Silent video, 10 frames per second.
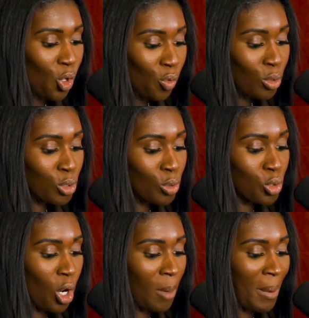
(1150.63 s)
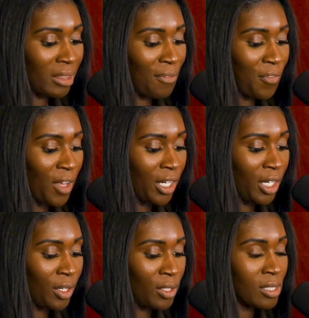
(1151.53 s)
gurus who talk about the
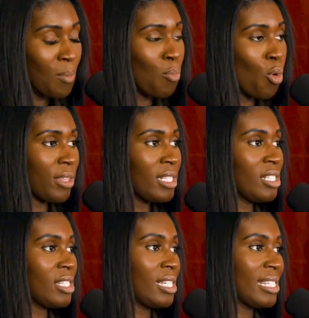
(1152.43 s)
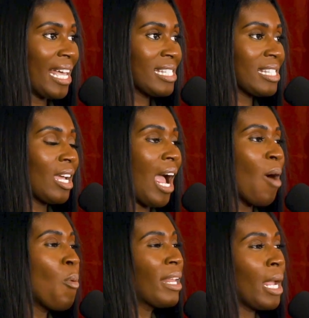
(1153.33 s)
failures more than the success. Like,
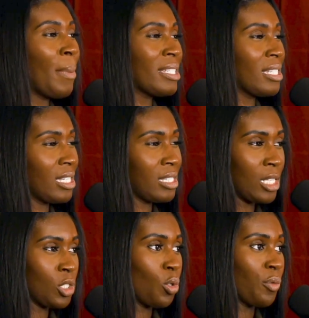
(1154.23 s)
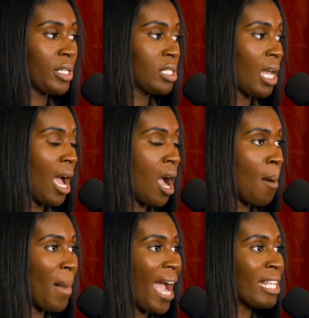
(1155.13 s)
I want to hear about your success stories.
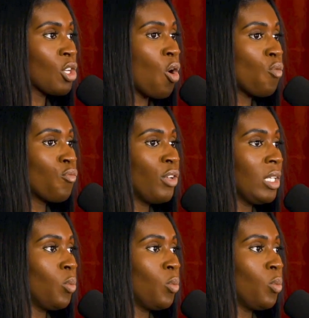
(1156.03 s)
I don't